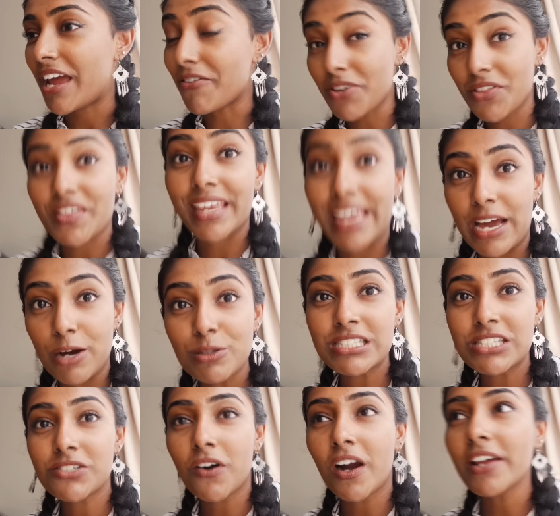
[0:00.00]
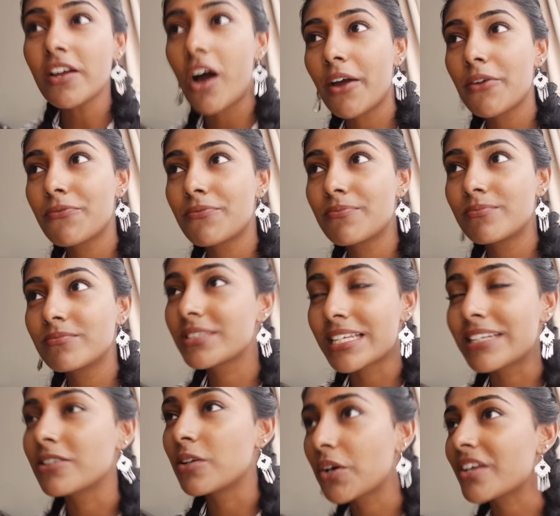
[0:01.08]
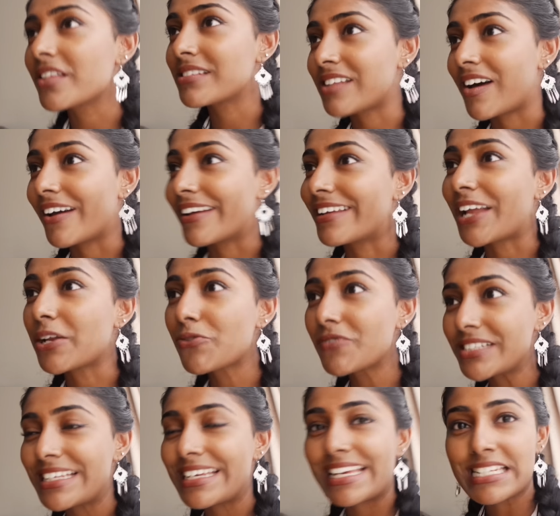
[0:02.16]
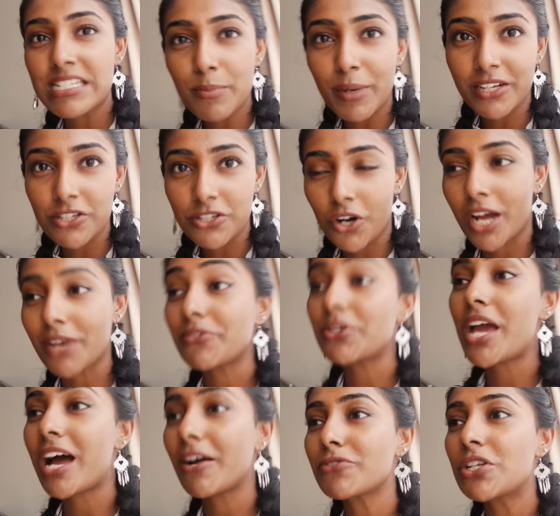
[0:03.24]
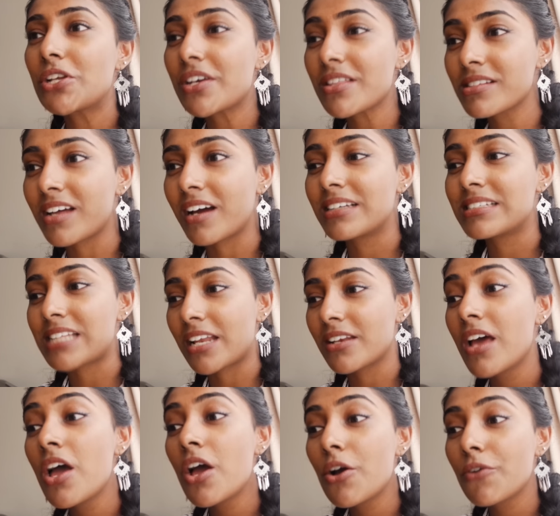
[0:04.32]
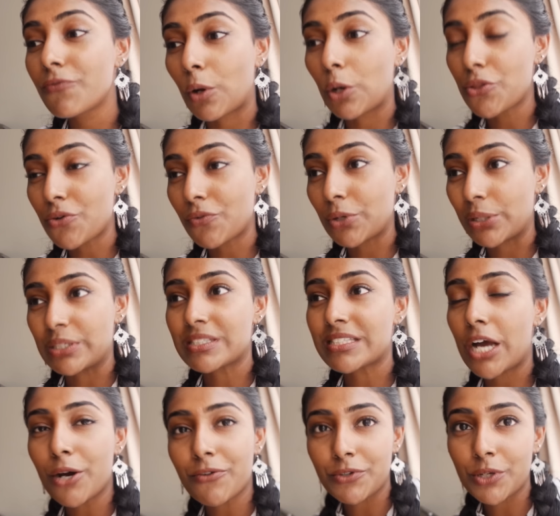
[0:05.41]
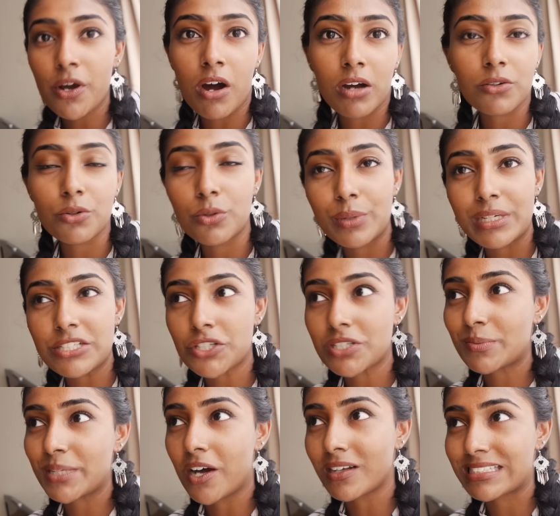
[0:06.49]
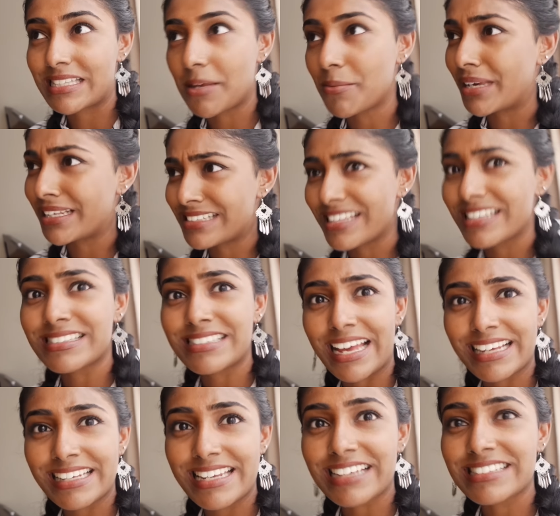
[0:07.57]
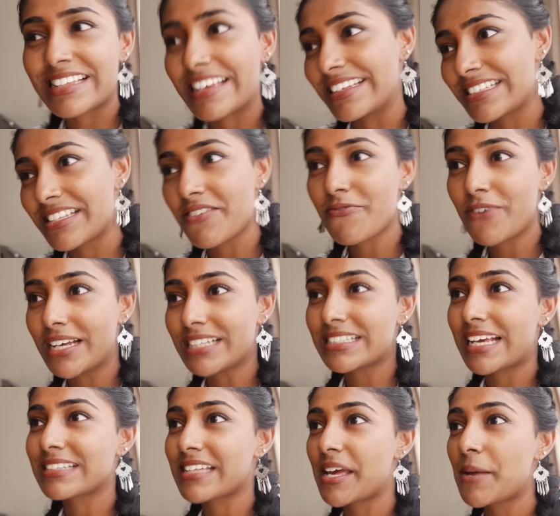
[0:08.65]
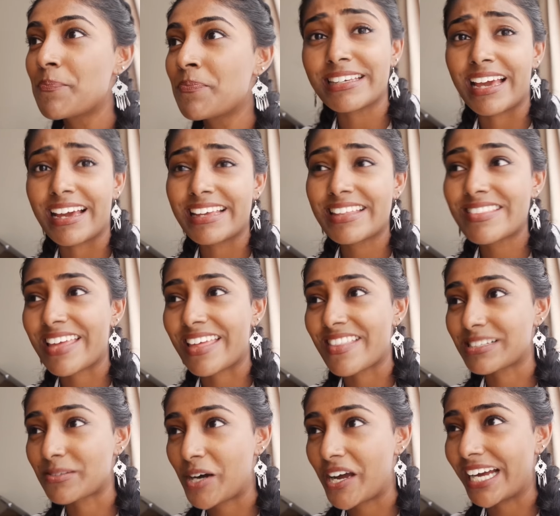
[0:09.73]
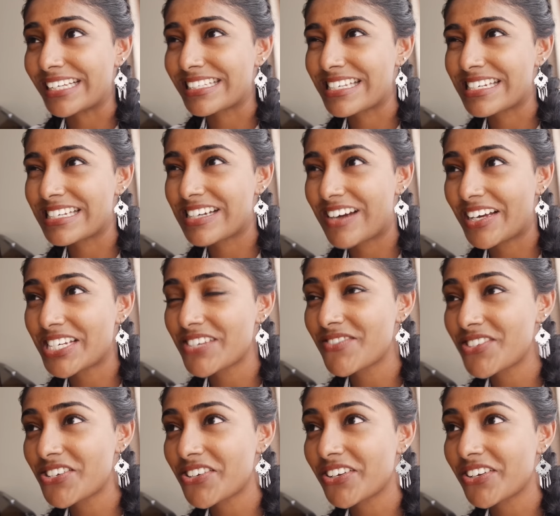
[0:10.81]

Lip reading: everything else is right. I didn't look at the sign. And obviously independent drive, you have to look at the signs and follow the route yourself. You can't always just be asking them, is it the second exit, is it the first exit? But yeah, in the end, that's what I had to kind of